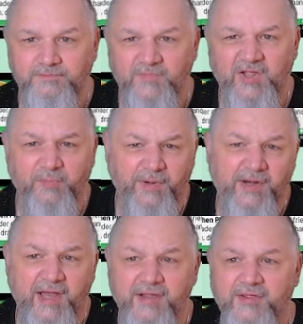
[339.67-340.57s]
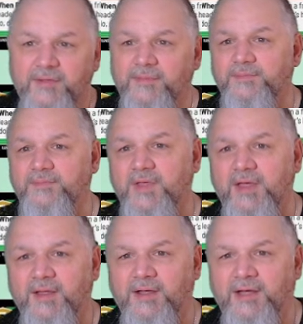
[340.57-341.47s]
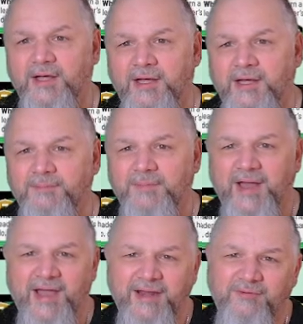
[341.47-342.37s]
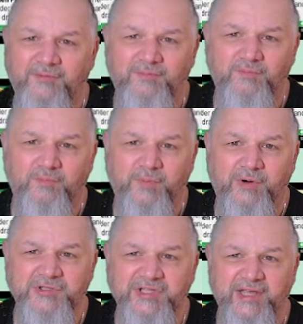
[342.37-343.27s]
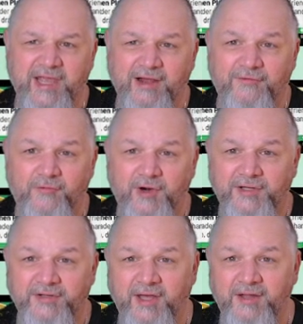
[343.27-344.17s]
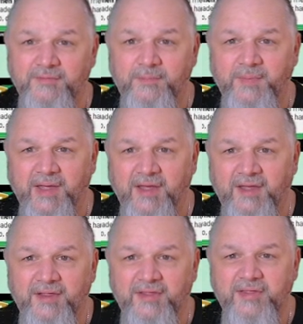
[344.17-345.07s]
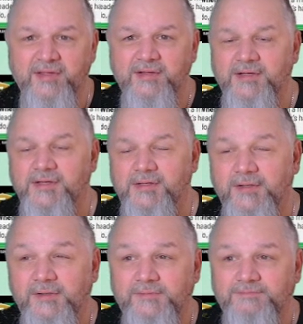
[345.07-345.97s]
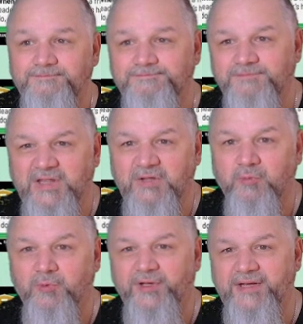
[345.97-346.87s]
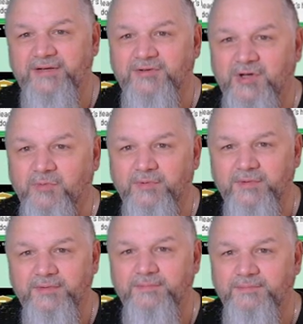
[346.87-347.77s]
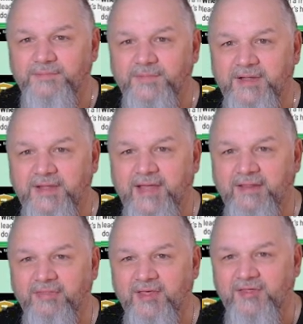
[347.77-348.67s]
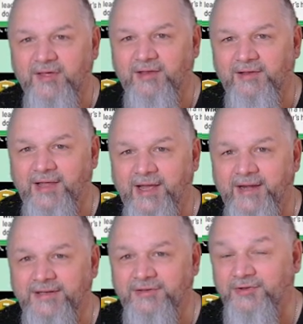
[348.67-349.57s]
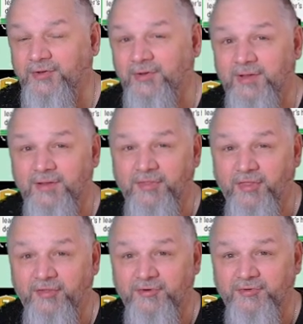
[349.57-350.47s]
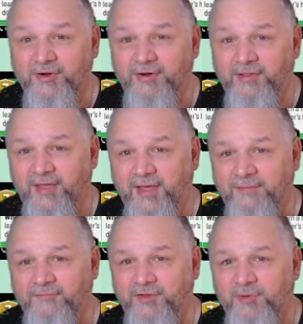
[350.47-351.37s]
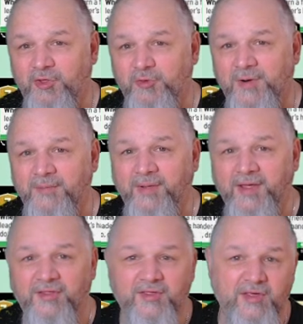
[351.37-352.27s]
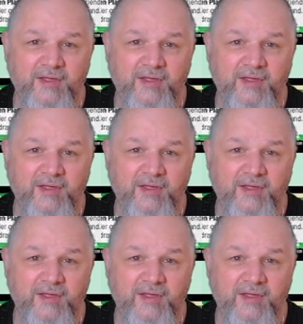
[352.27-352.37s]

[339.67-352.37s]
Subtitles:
It's pretty nice. I don't personally care for it a ton because you really don't get this online until the 3rd turn of the game for the most part, because